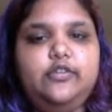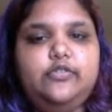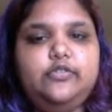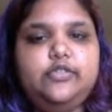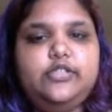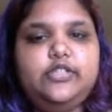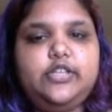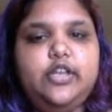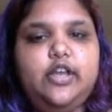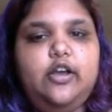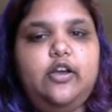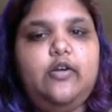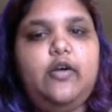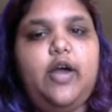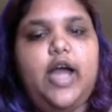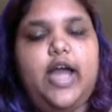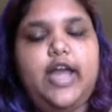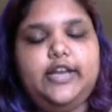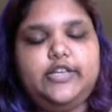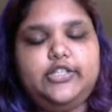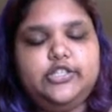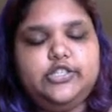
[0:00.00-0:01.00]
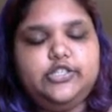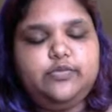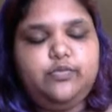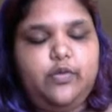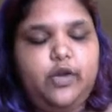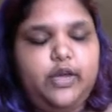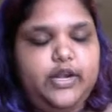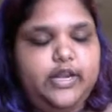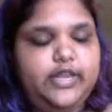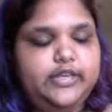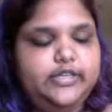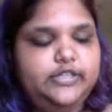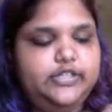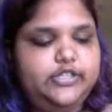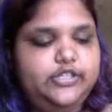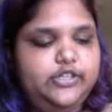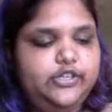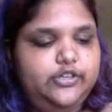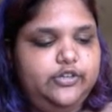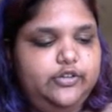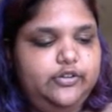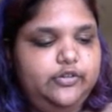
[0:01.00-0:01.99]
so I just wanted
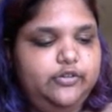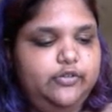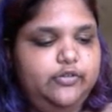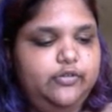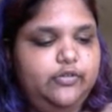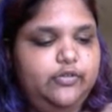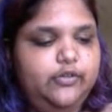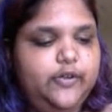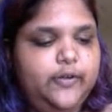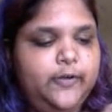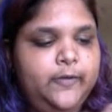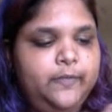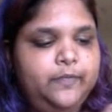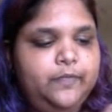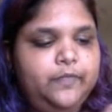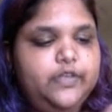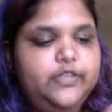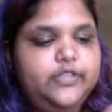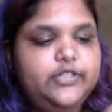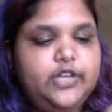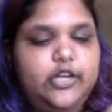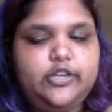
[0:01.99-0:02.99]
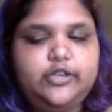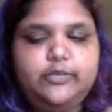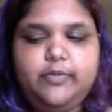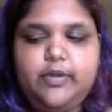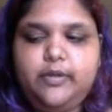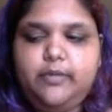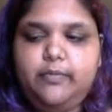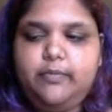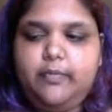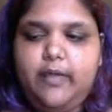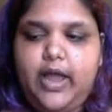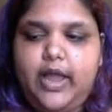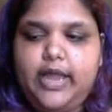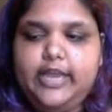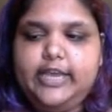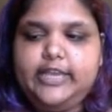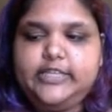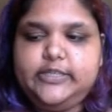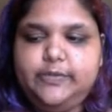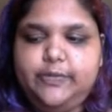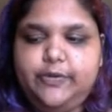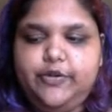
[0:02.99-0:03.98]
to document my
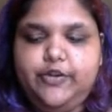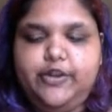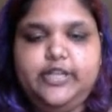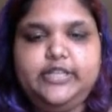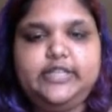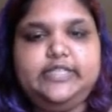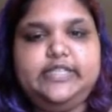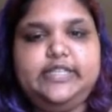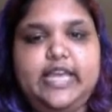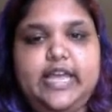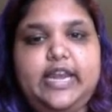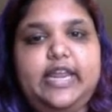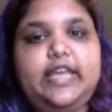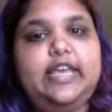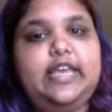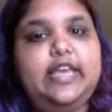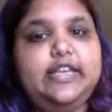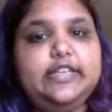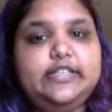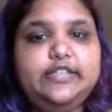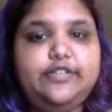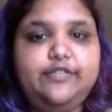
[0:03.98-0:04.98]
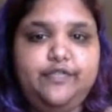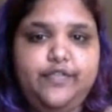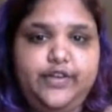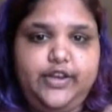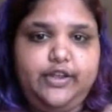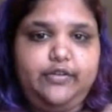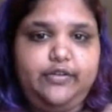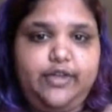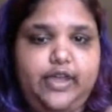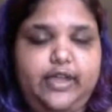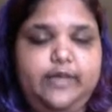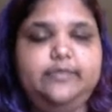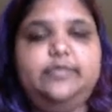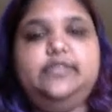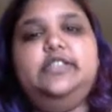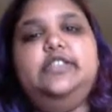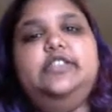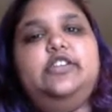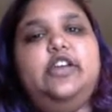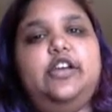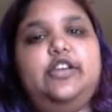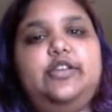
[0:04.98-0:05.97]
experience getting into video games
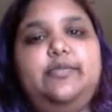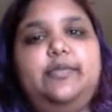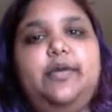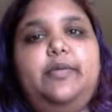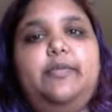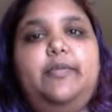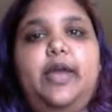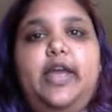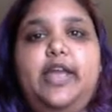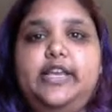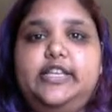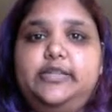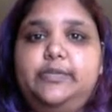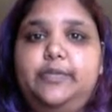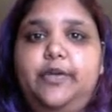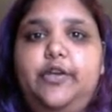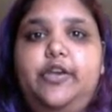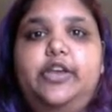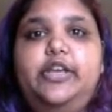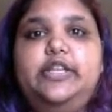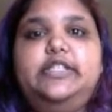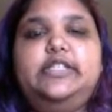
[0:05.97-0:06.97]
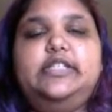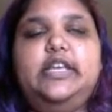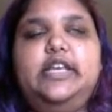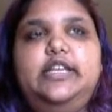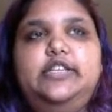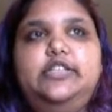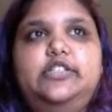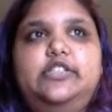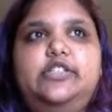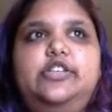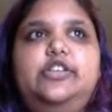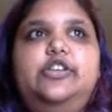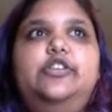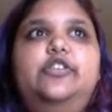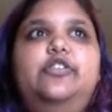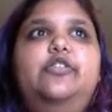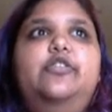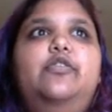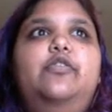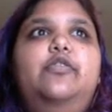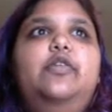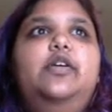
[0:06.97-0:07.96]
and document my experience
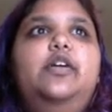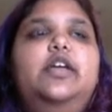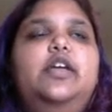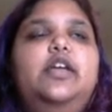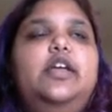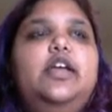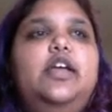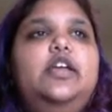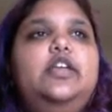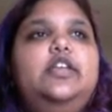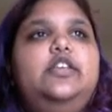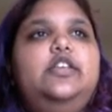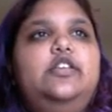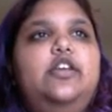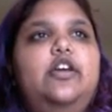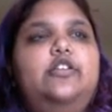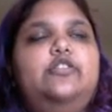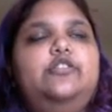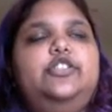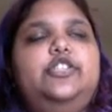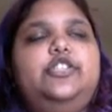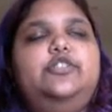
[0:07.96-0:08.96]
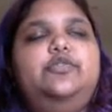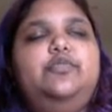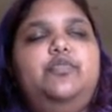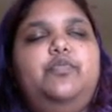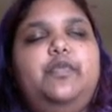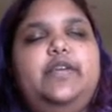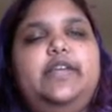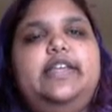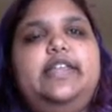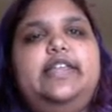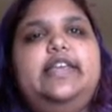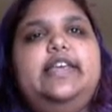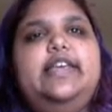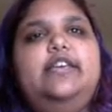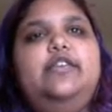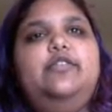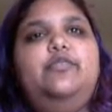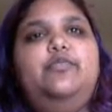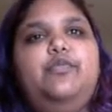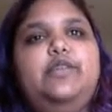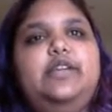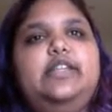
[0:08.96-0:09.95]
into, just
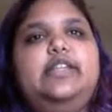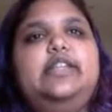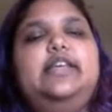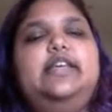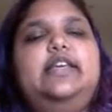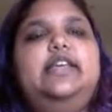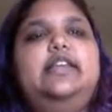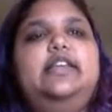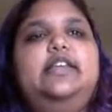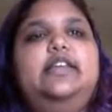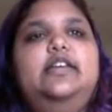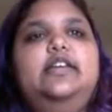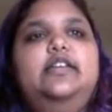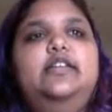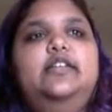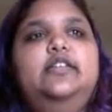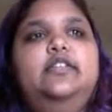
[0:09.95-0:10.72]
really, really